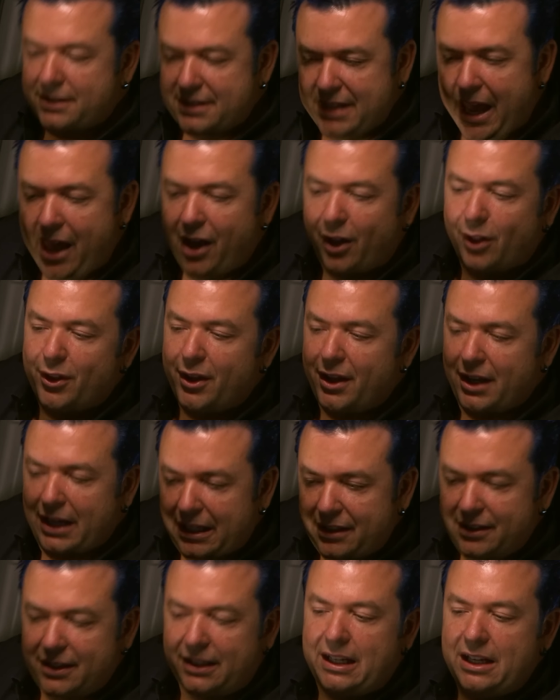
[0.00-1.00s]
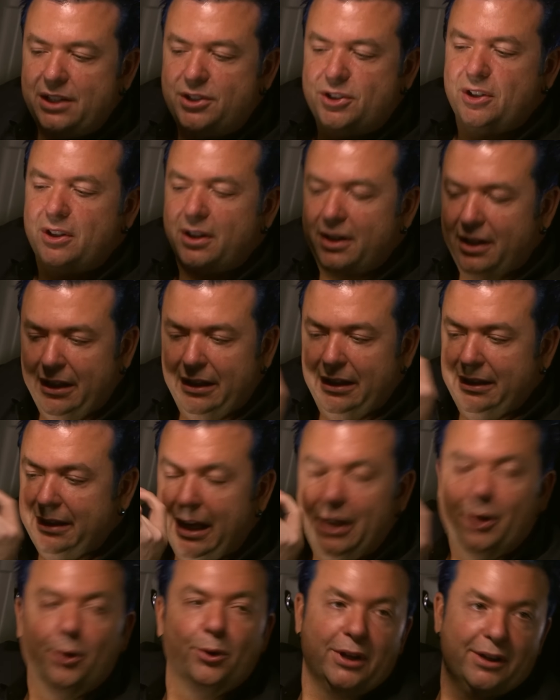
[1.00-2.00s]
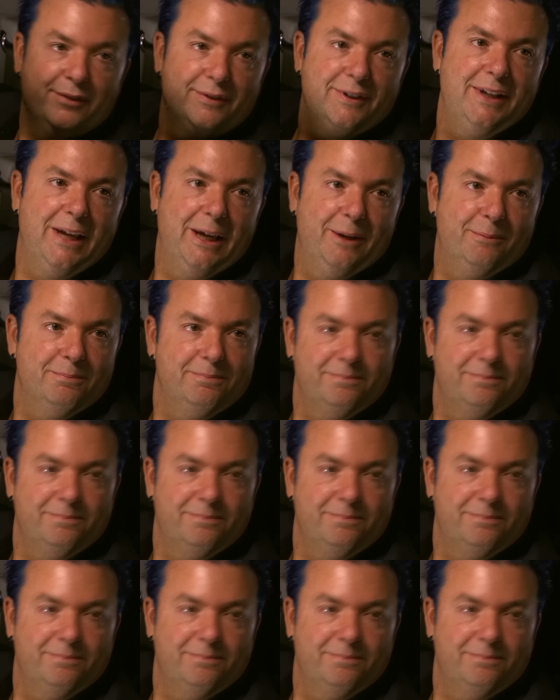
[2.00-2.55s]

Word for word: tell that in the kitchen, they don't give a damn.